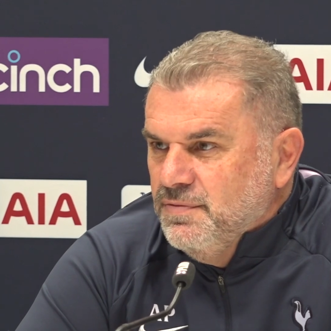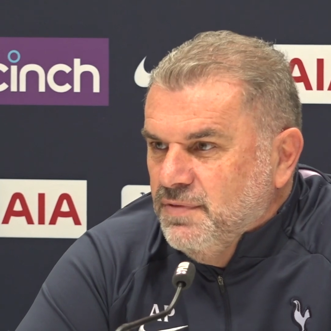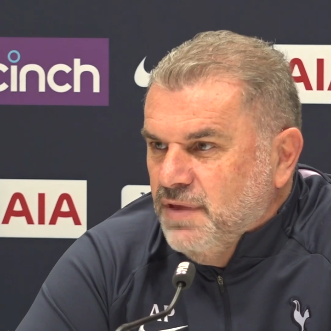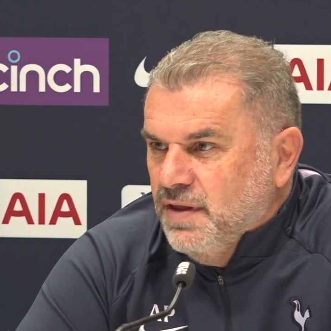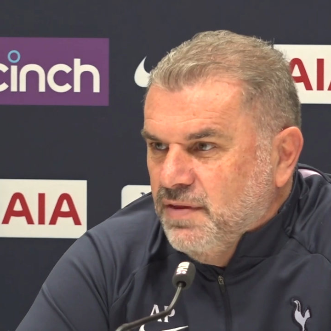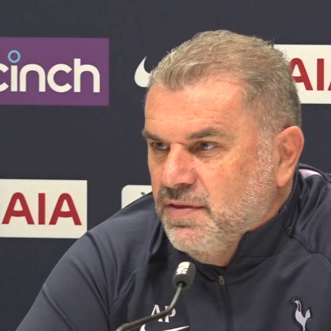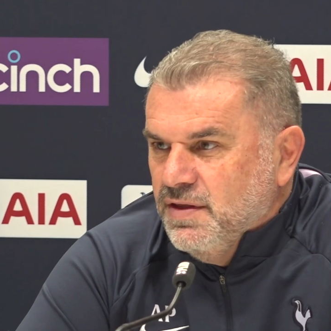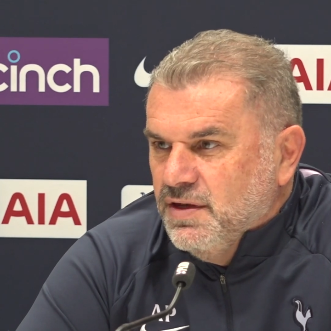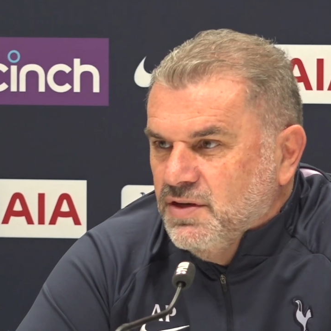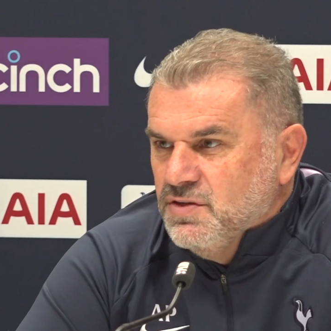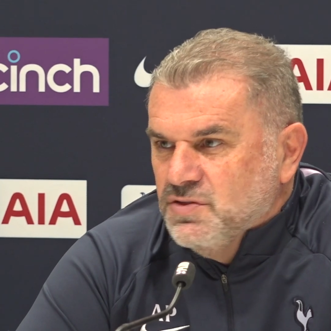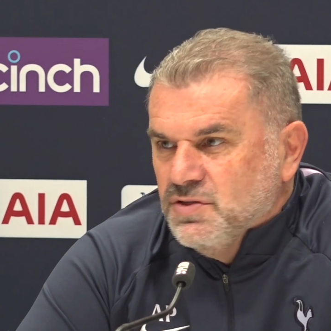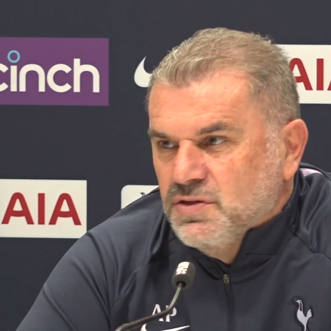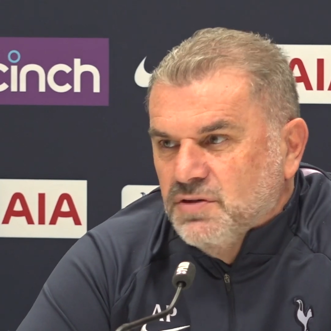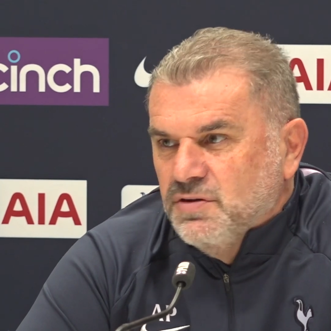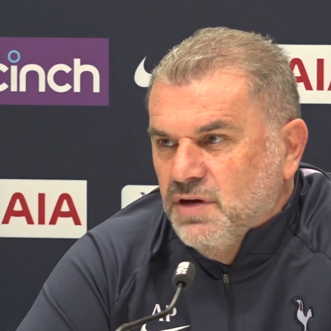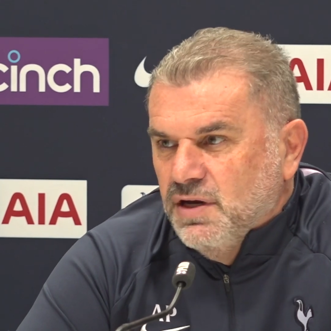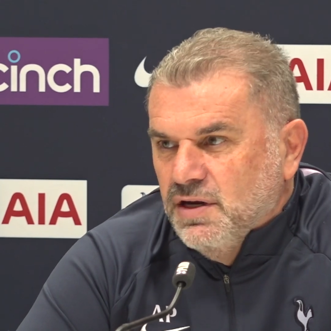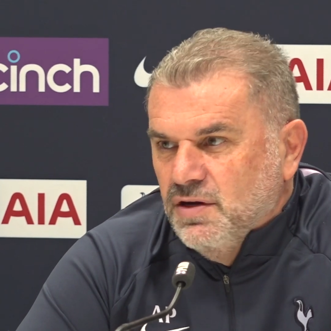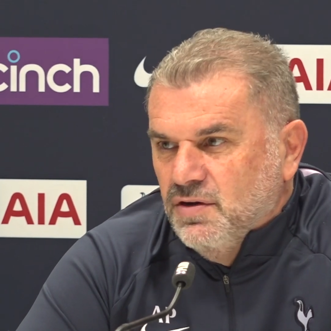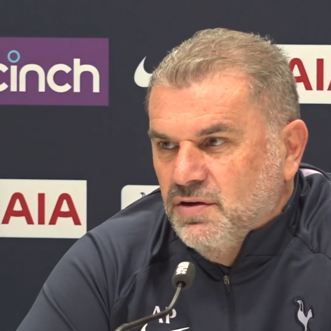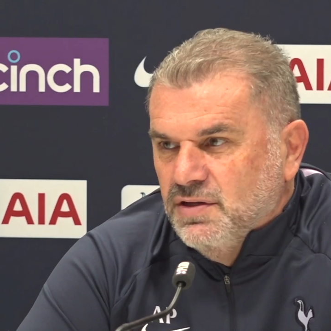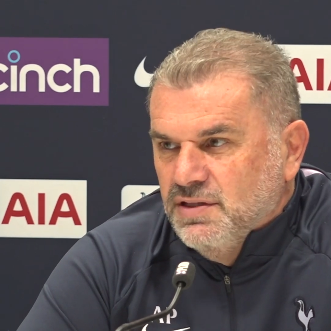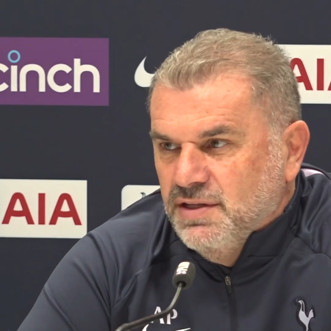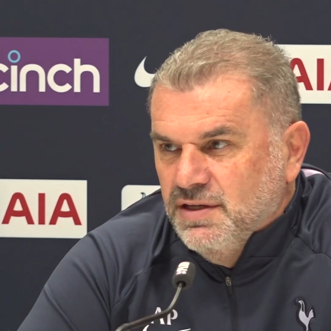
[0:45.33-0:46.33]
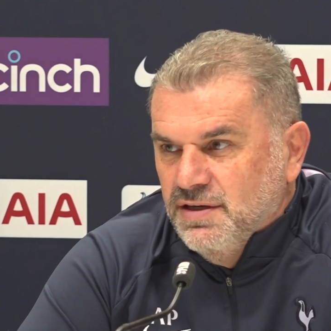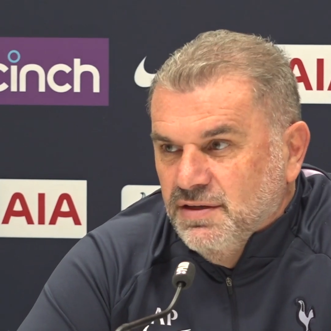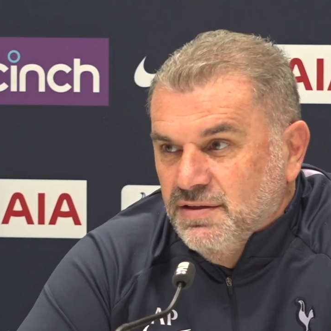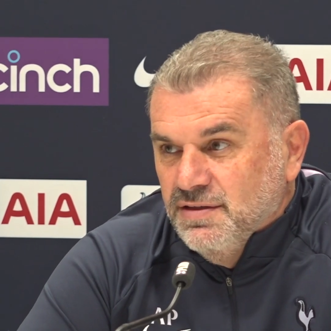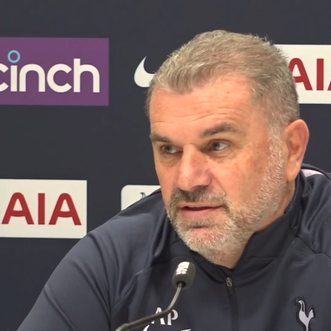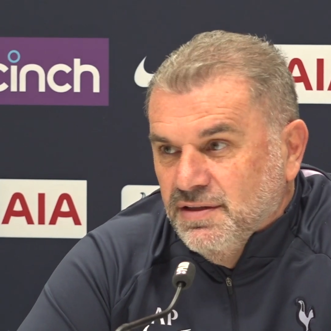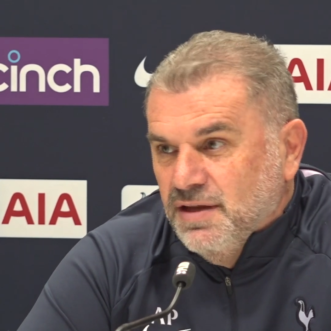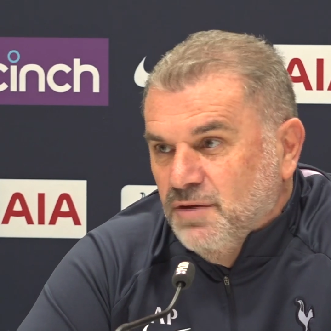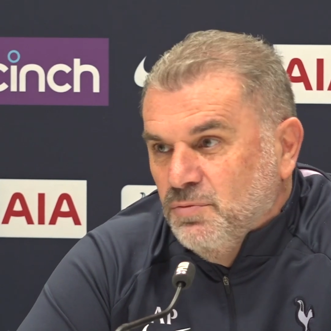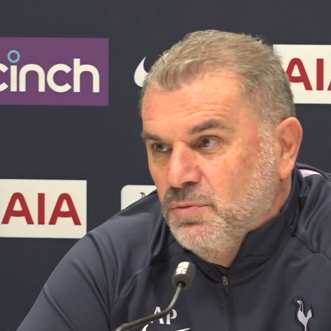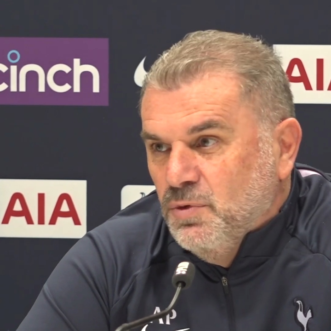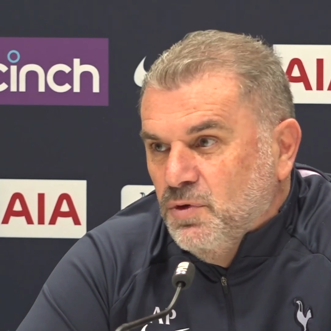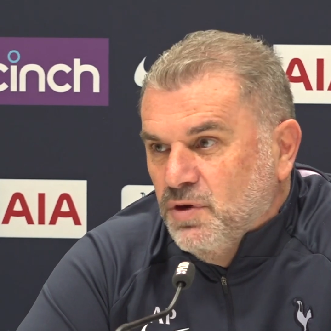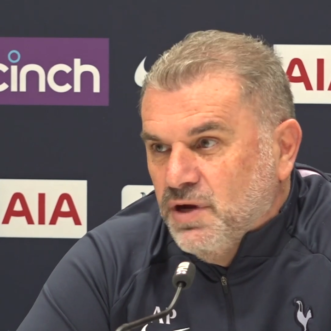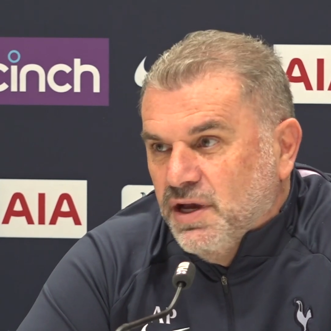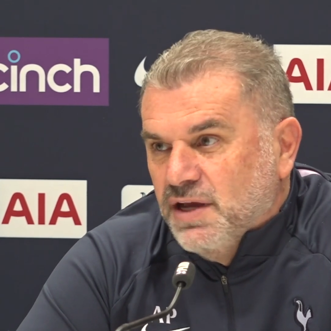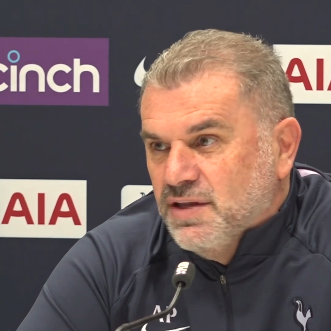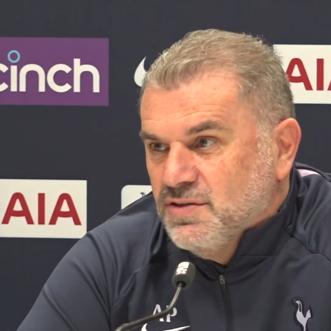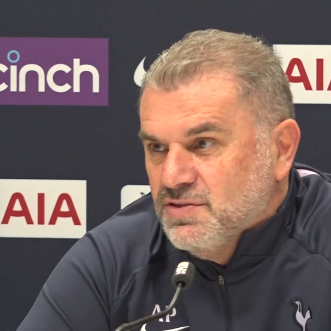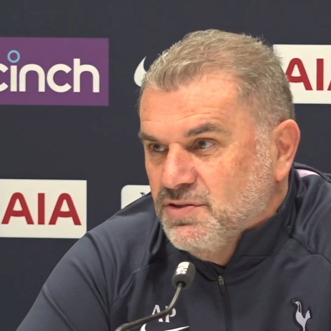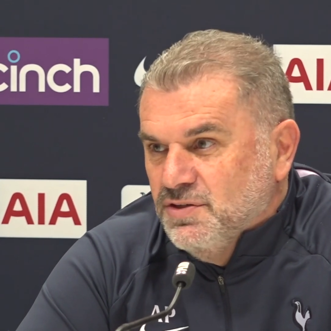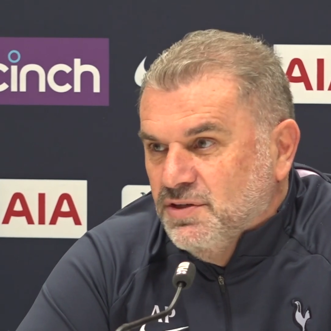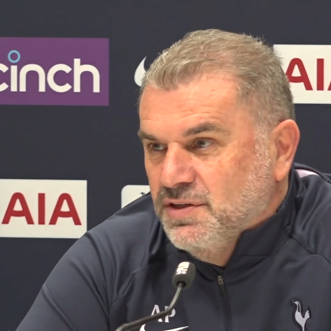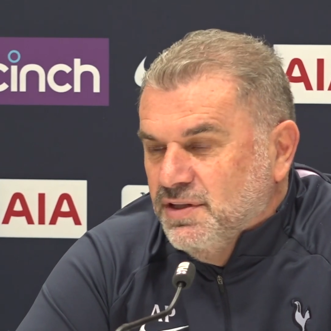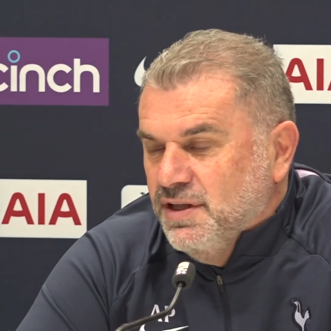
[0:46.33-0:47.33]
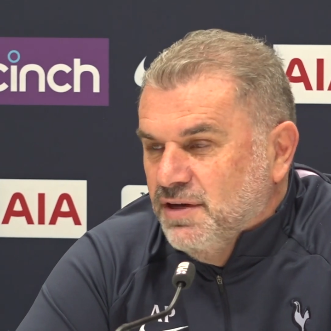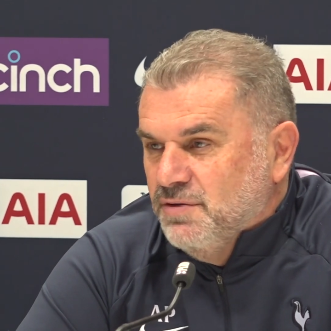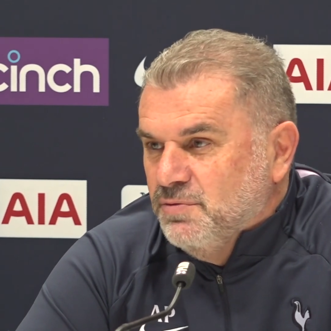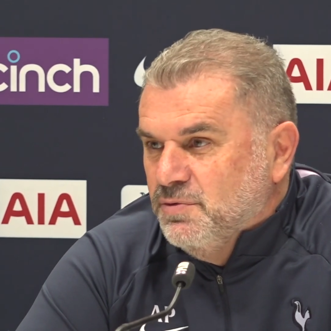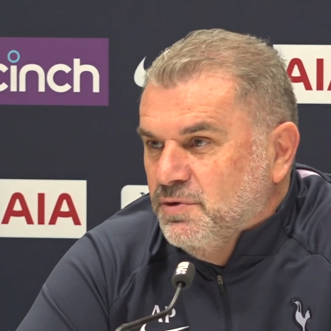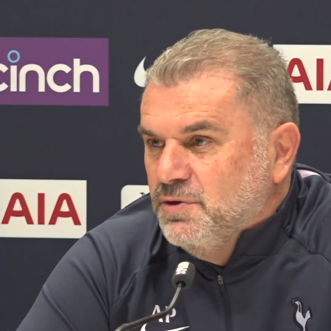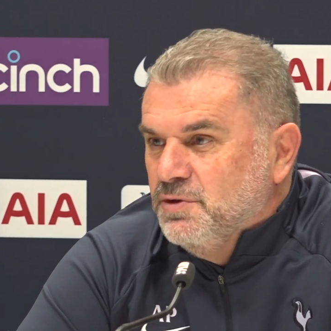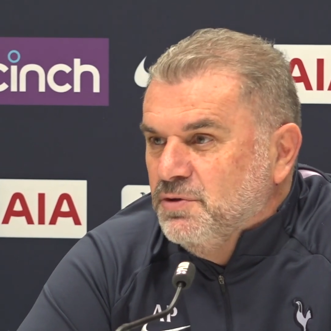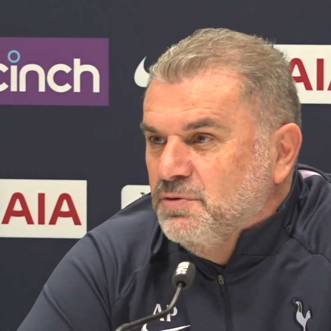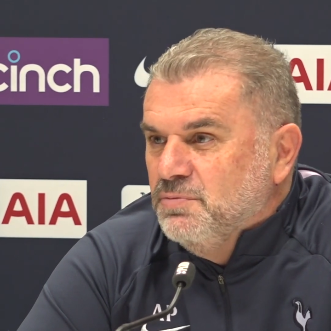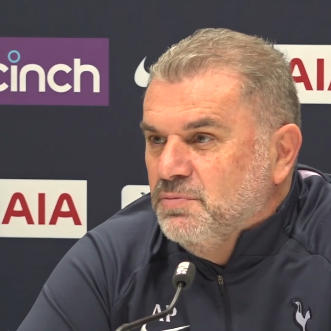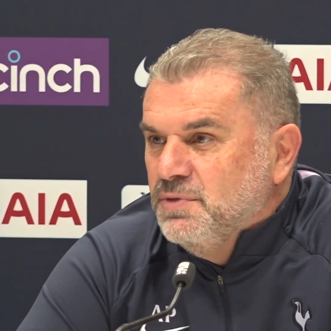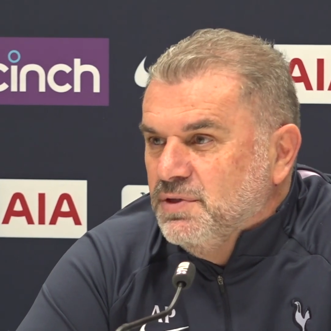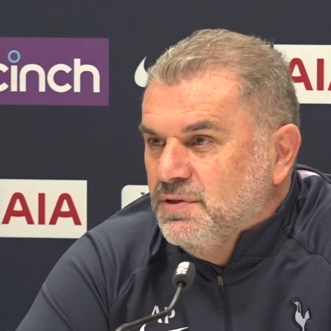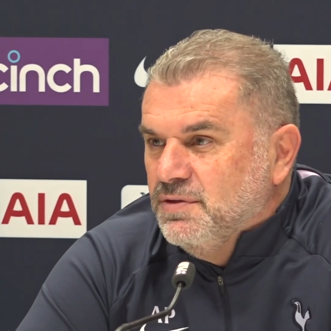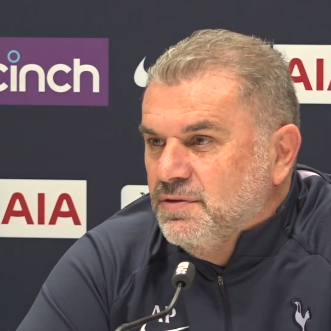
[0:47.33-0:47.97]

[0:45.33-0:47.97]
they think it's a great idea, and then they walk outside that room,